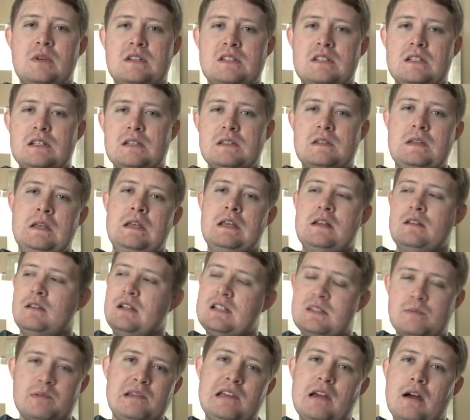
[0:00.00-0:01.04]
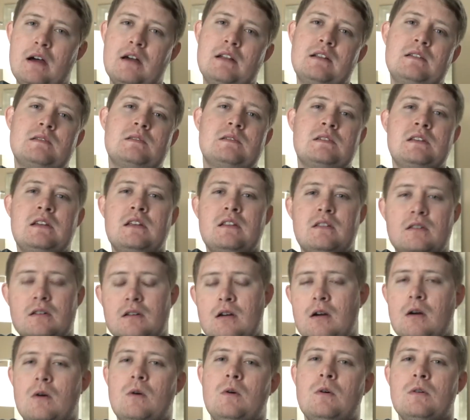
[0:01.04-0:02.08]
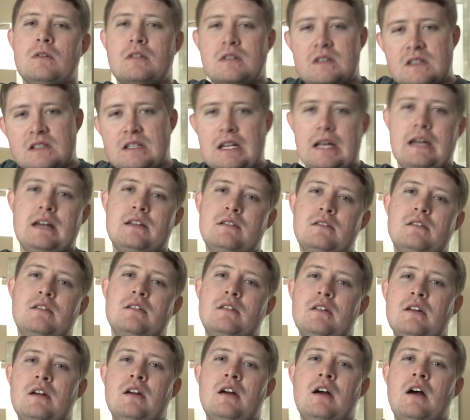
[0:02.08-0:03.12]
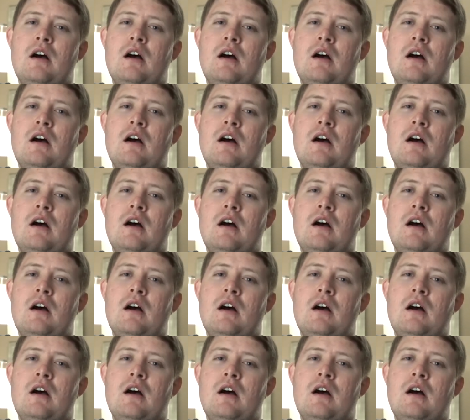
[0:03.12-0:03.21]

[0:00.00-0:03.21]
which is, let's be honest, the gold standard